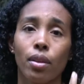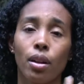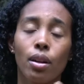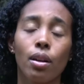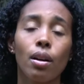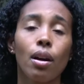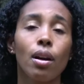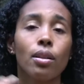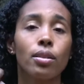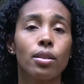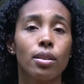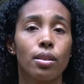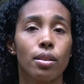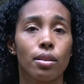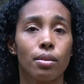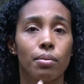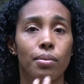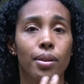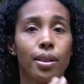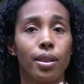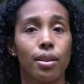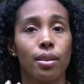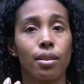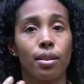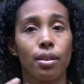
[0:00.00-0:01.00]
custom
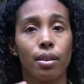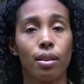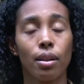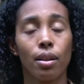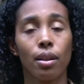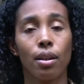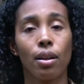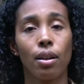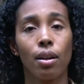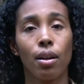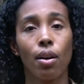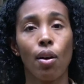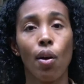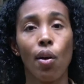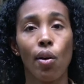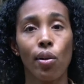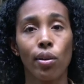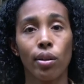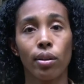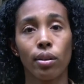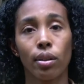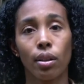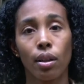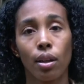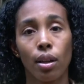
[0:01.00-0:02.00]
it
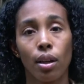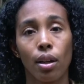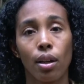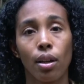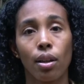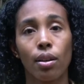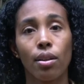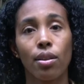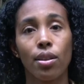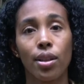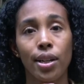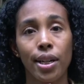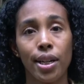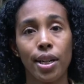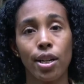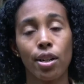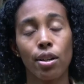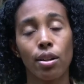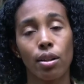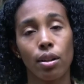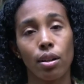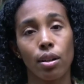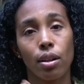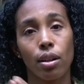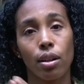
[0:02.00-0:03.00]
on their